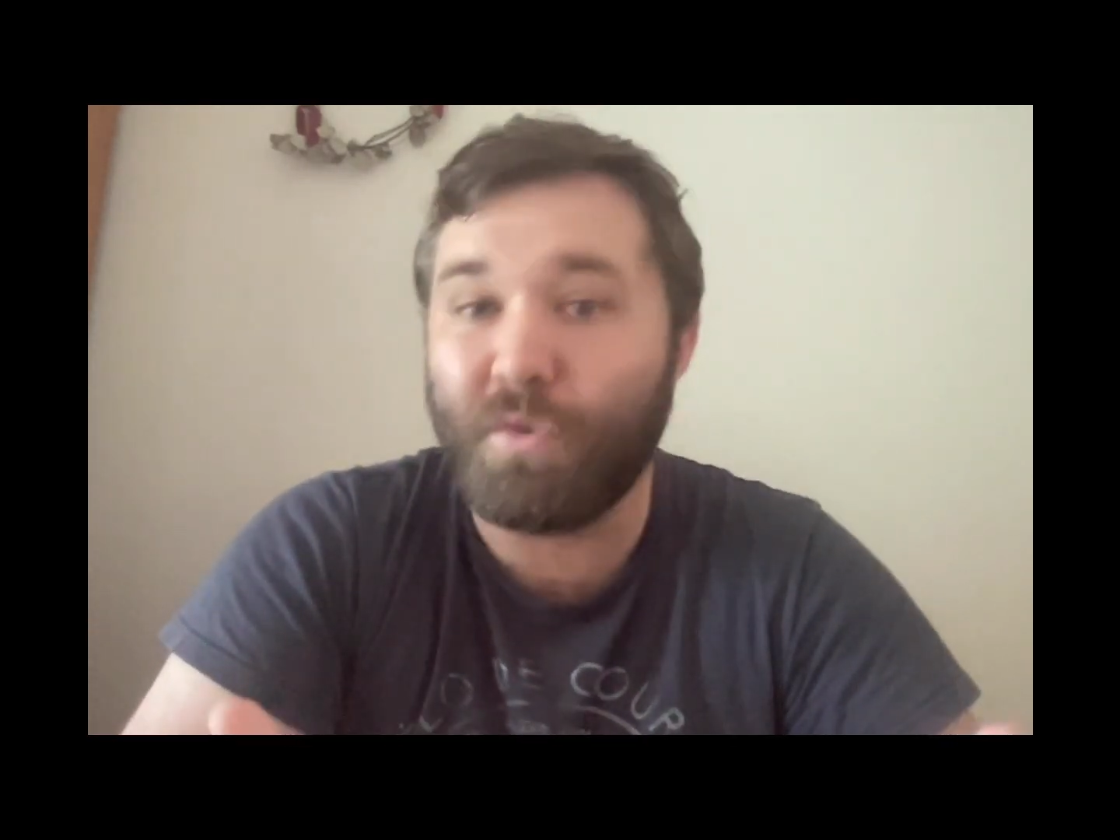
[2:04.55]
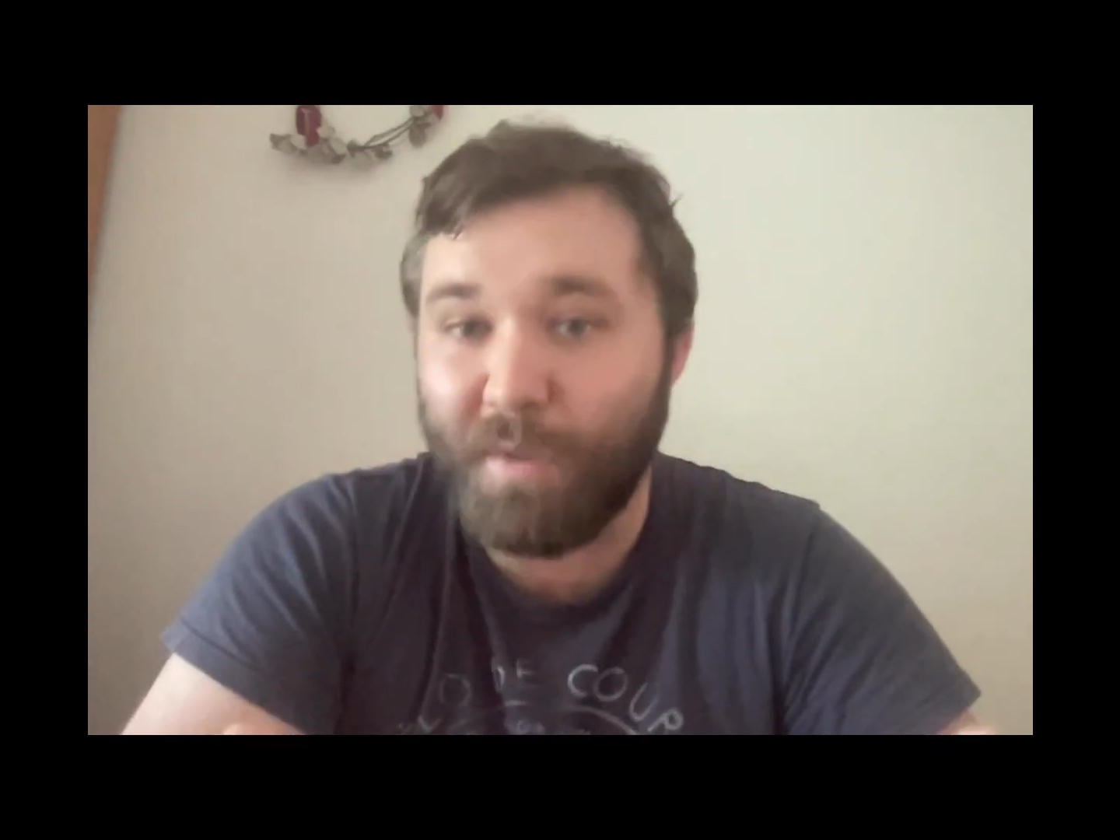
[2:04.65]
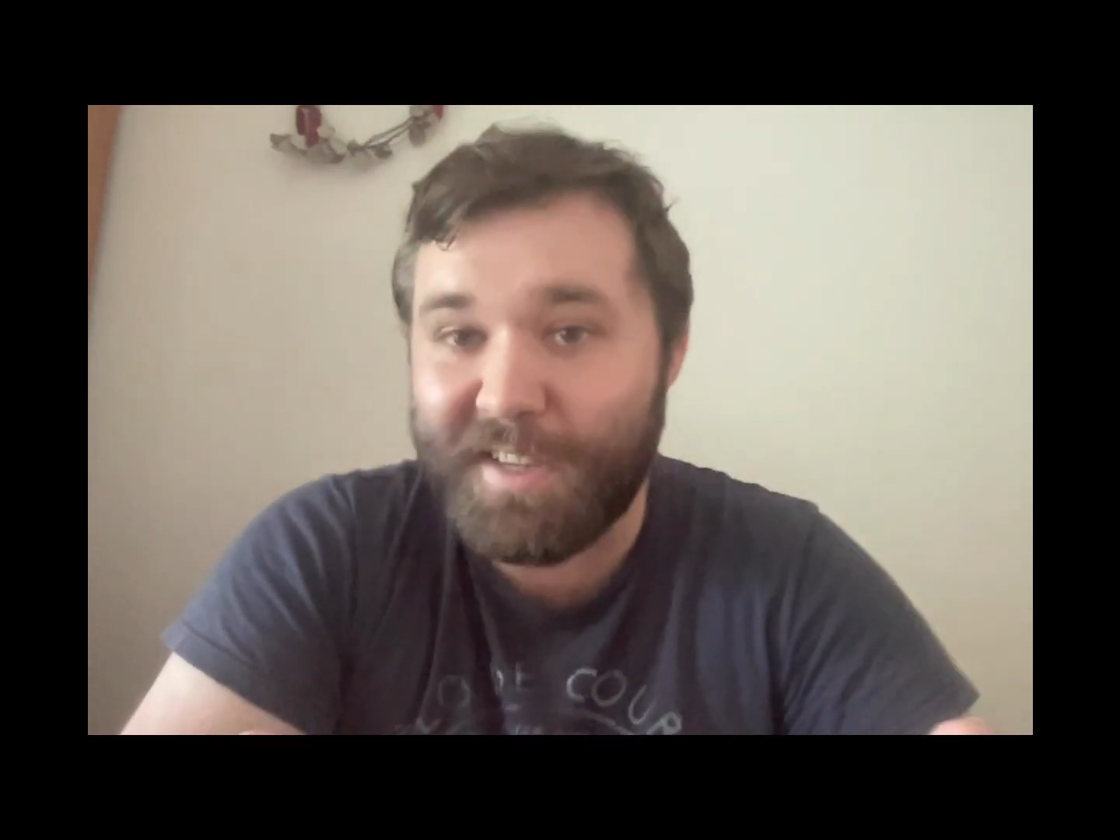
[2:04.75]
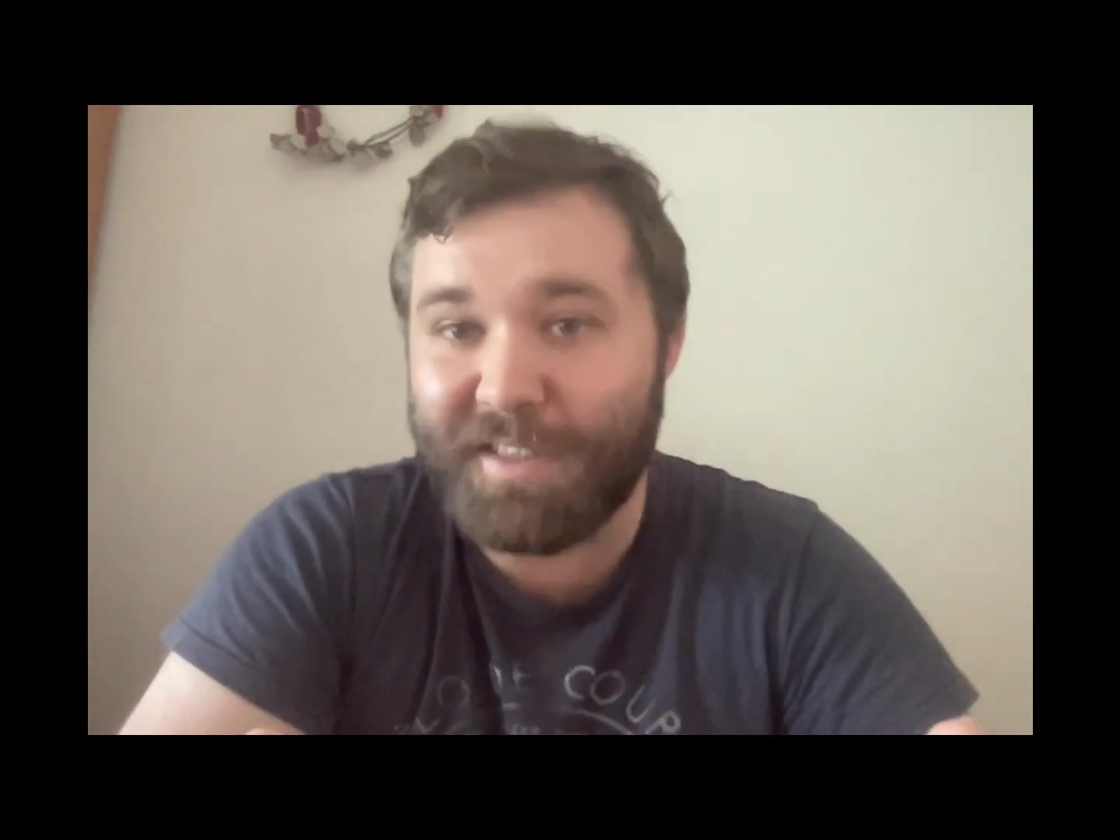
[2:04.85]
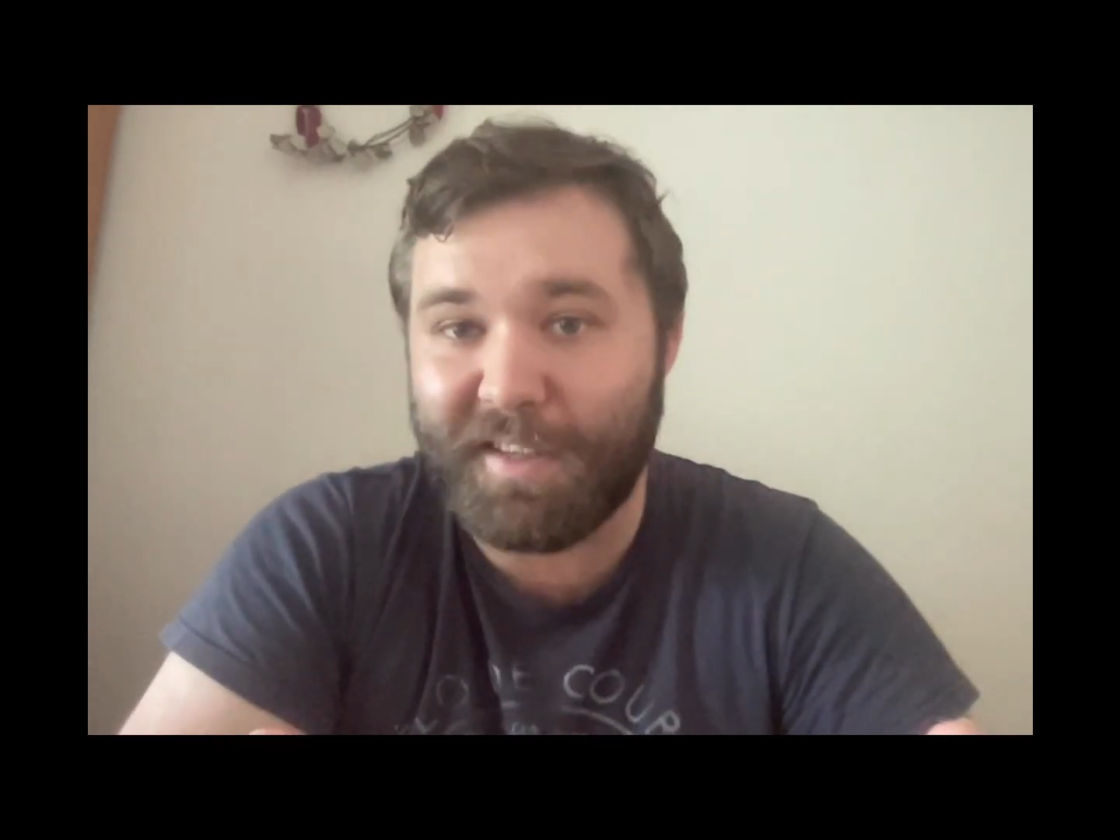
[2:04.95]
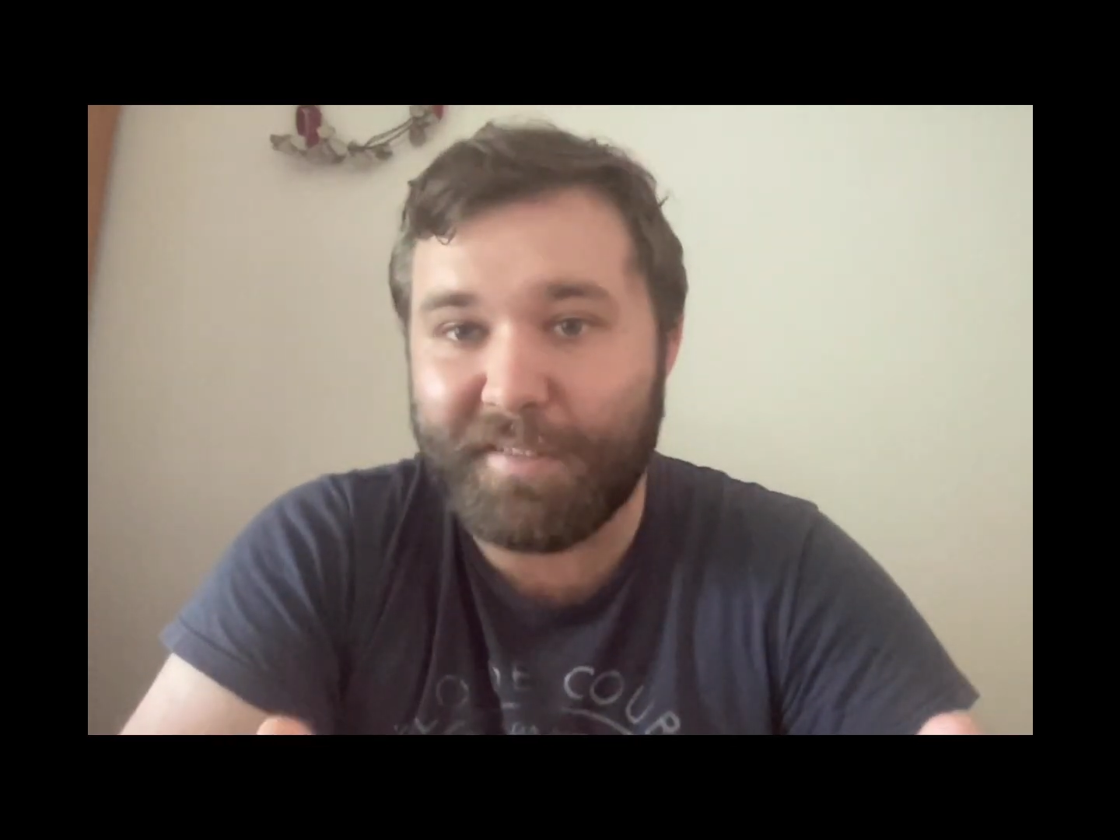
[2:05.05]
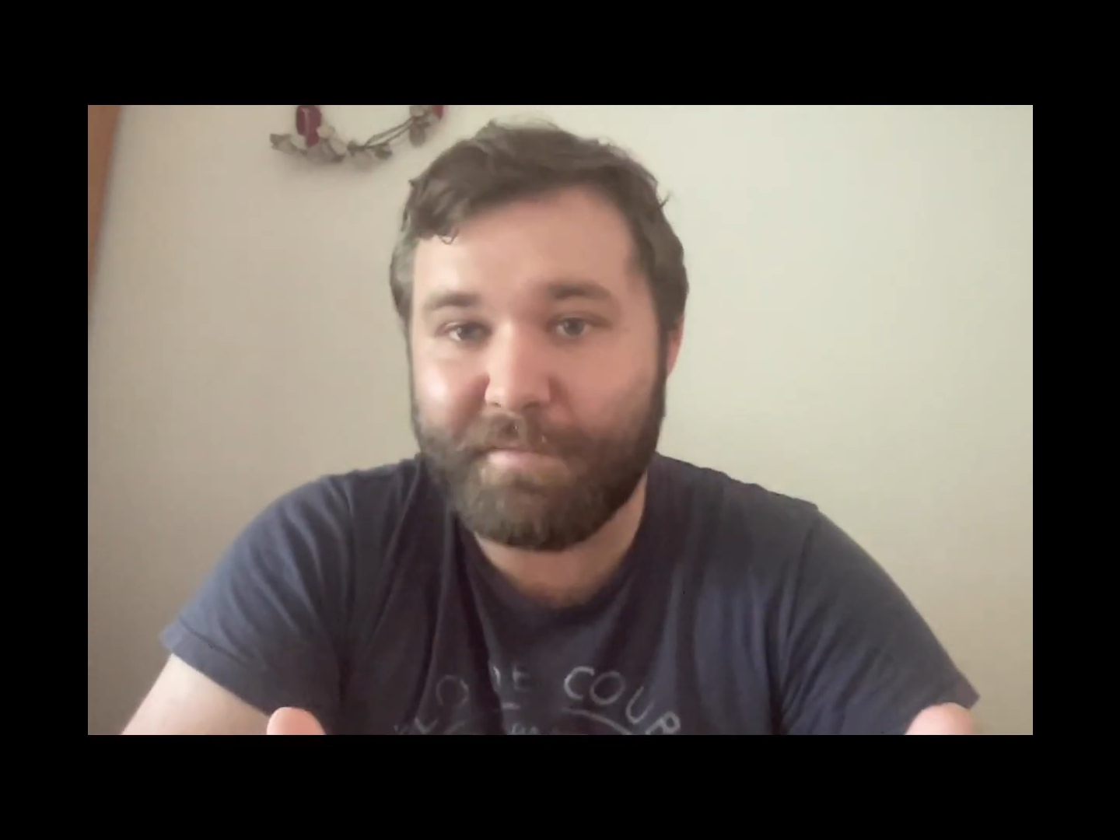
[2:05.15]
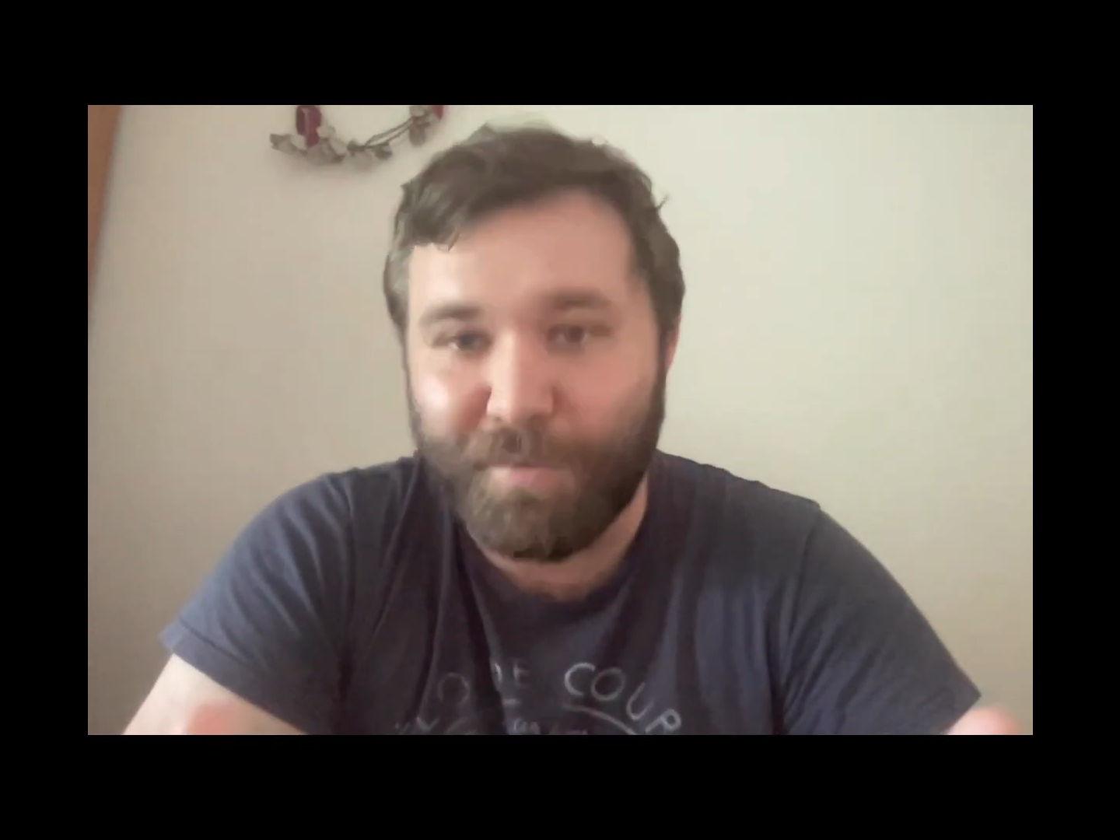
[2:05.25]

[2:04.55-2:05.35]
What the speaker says: wrestling.